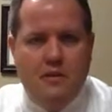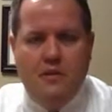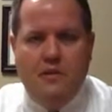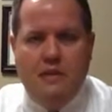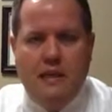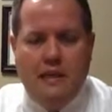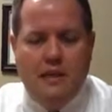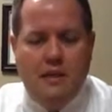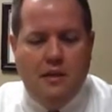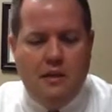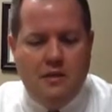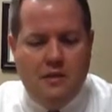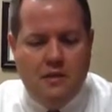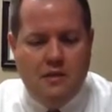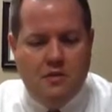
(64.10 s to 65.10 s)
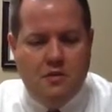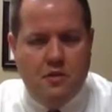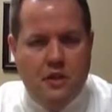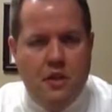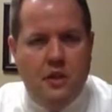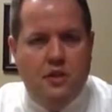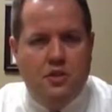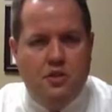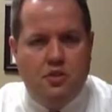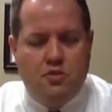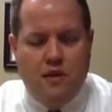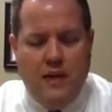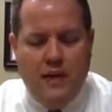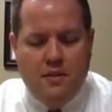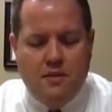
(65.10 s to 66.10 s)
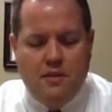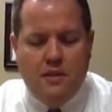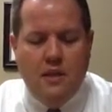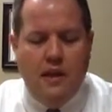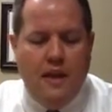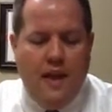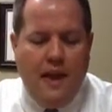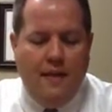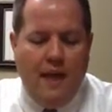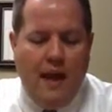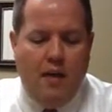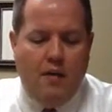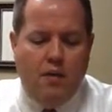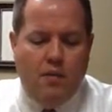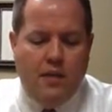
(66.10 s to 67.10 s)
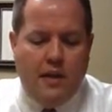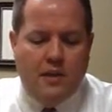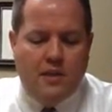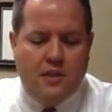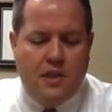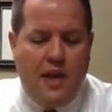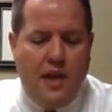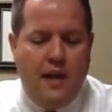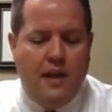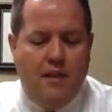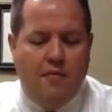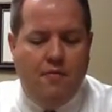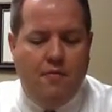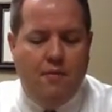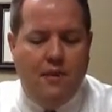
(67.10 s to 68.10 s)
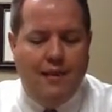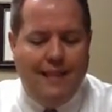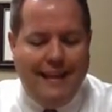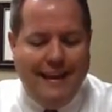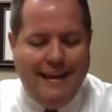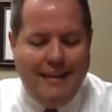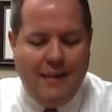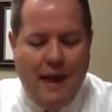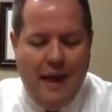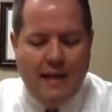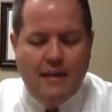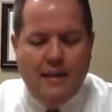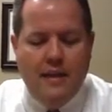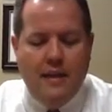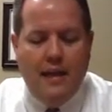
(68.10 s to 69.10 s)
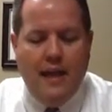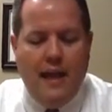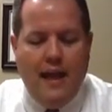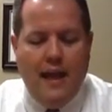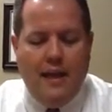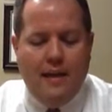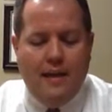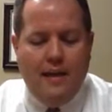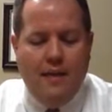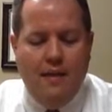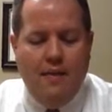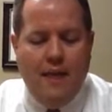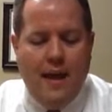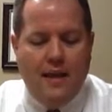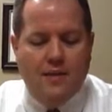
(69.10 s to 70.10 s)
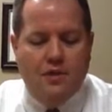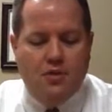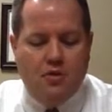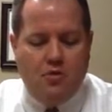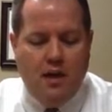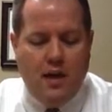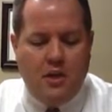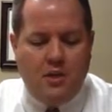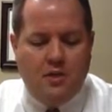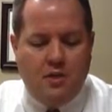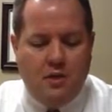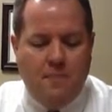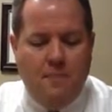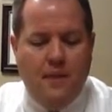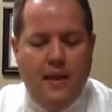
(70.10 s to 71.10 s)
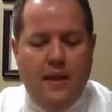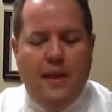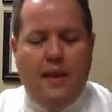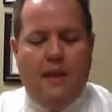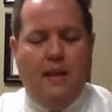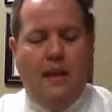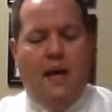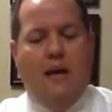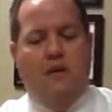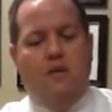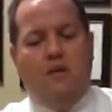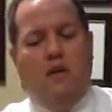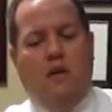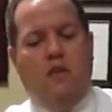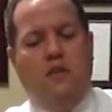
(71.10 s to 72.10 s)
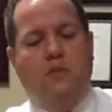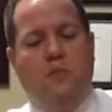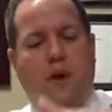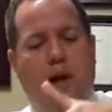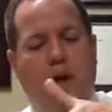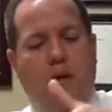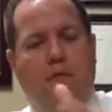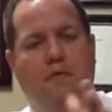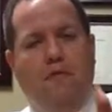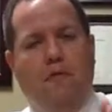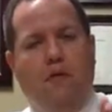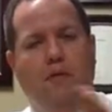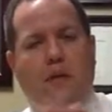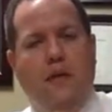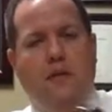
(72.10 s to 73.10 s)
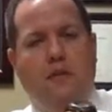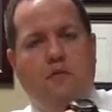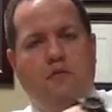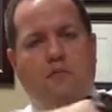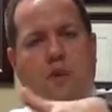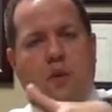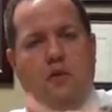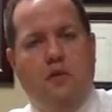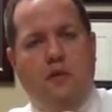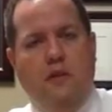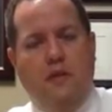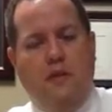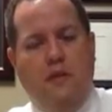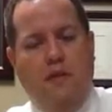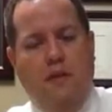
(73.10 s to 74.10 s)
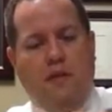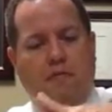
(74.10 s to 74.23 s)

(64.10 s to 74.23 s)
stick, you can see those strands. And the outer ring is kind of like that. And in that structure, it allows our spine a full range of motion and